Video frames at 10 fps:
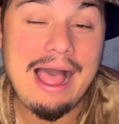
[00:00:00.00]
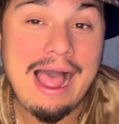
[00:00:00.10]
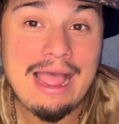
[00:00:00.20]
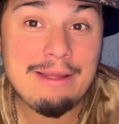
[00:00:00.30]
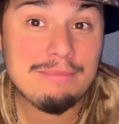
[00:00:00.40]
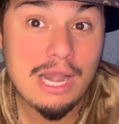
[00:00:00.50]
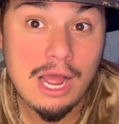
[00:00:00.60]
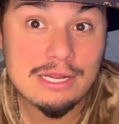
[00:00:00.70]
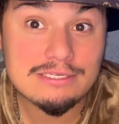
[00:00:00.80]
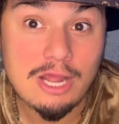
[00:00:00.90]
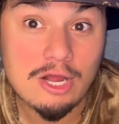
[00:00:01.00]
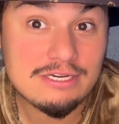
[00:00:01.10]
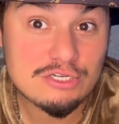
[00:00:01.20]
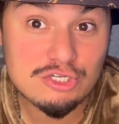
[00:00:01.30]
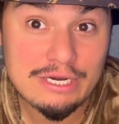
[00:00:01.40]
I'm not
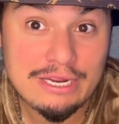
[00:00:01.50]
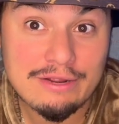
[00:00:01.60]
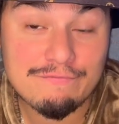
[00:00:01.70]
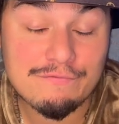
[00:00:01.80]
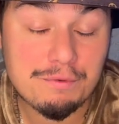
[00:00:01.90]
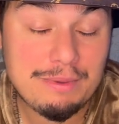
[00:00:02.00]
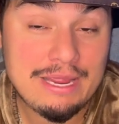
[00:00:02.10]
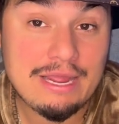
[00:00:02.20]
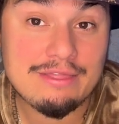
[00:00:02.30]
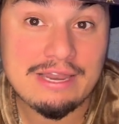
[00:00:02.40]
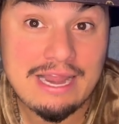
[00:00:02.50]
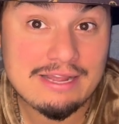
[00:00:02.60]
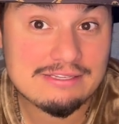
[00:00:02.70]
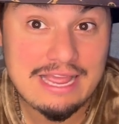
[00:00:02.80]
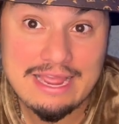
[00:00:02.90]
auditioning for being the
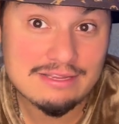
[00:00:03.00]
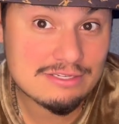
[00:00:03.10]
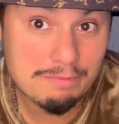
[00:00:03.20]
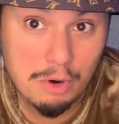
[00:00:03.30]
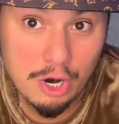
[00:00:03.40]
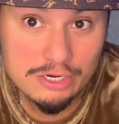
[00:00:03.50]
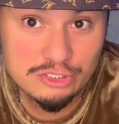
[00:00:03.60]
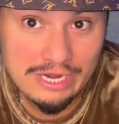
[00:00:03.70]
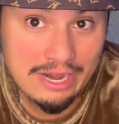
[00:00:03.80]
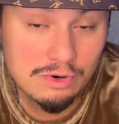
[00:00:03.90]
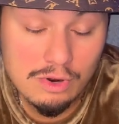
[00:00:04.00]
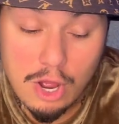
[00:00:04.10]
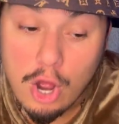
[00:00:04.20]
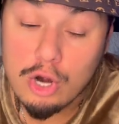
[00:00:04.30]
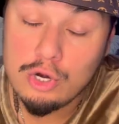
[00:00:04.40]
next ASMR channel,
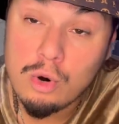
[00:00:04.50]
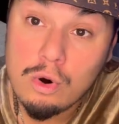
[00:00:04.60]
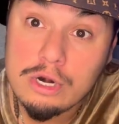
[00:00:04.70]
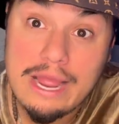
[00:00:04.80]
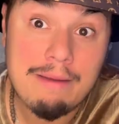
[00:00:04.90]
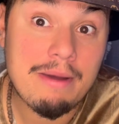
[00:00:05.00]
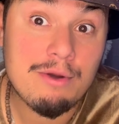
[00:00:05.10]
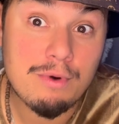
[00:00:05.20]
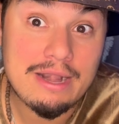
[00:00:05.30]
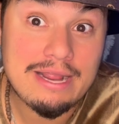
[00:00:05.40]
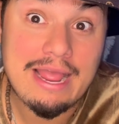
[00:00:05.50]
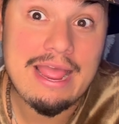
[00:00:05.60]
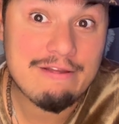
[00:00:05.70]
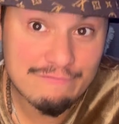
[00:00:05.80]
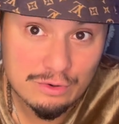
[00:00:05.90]
nor am I running
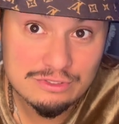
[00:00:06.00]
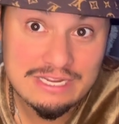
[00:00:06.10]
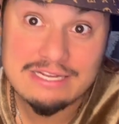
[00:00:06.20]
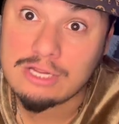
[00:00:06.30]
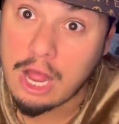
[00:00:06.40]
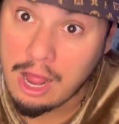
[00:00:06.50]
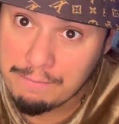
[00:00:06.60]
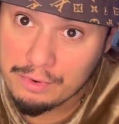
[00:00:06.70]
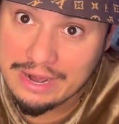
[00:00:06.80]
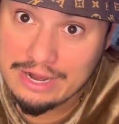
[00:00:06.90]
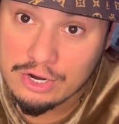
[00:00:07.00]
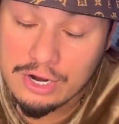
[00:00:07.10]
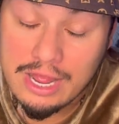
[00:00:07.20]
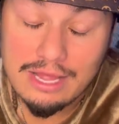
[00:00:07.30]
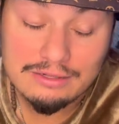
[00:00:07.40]
a phone sex operator
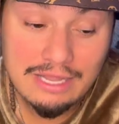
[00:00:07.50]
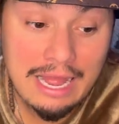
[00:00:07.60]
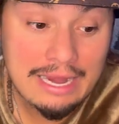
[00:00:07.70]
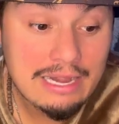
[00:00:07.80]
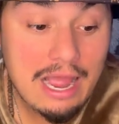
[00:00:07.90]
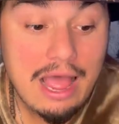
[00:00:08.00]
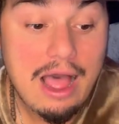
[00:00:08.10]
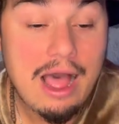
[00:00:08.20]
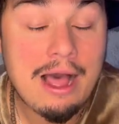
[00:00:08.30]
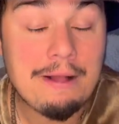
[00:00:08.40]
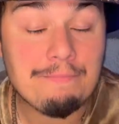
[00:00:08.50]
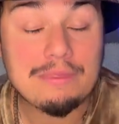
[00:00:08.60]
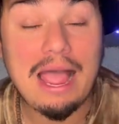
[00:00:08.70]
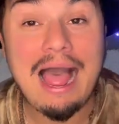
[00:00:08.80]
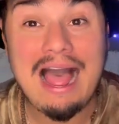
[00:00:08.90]
line. I
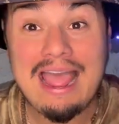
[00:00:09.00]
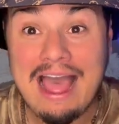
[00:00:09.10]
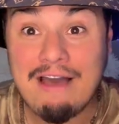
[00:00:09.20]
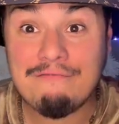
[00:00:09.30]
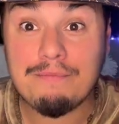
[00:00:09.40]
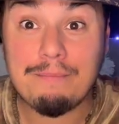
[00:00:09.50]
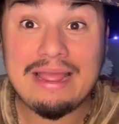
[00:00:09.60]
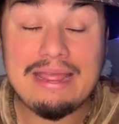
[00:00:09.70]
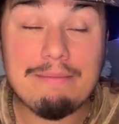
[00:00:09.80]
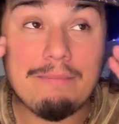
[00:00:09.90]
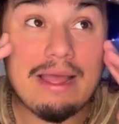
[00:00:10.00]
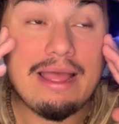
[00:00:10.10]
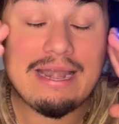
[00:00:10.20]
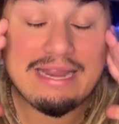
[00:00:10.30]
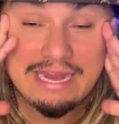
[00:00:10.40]
have
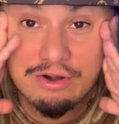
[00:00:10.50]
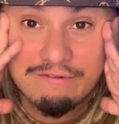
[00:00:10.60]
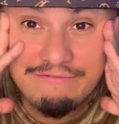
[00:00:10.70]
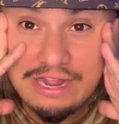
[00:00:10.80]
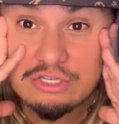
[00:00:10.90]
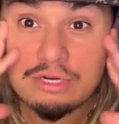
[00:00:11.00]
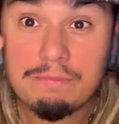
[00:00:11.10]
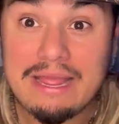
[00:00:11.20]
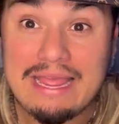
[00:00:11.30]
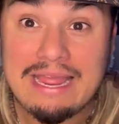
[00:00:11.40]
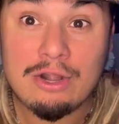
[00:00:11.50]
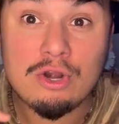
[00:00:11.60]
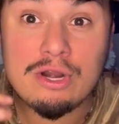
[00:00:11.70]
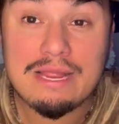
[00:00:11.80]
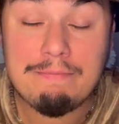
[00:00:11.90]
an ear infection. My
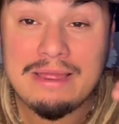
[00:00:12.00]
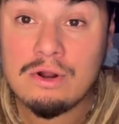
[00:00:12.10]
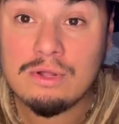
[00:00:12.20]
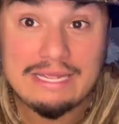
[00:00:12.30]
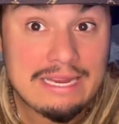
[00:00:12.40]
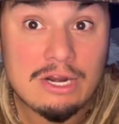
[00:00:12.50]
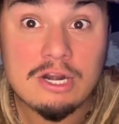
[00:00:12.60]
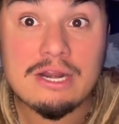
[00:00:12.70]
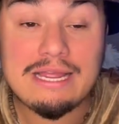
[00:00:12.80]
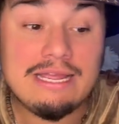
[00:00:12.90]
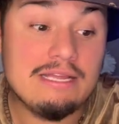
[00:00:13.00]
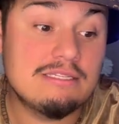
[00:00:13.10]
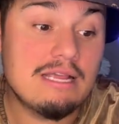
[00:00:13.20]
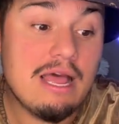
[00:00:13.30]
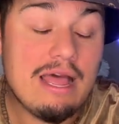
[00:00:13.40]
inner middle ear
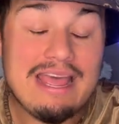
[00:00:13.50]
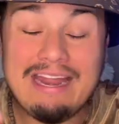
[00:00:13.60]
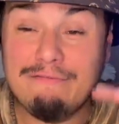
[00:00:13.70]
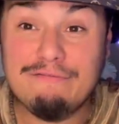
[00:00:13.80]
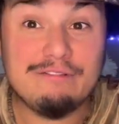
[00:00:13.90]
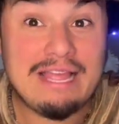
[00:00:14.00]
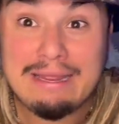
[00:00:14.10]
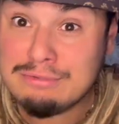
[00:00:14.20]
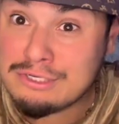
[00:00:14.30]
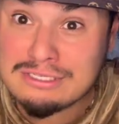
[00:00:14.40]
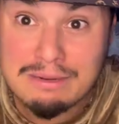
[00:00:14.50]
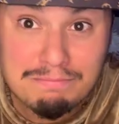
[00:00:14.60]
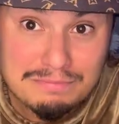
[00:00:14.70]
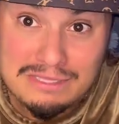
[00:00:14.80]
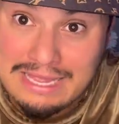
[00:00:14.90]
is inflamed or
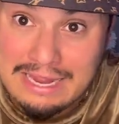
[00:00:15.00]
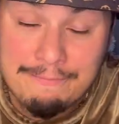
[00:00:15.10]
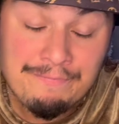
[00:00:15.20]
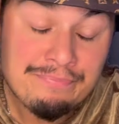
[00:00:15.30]
something,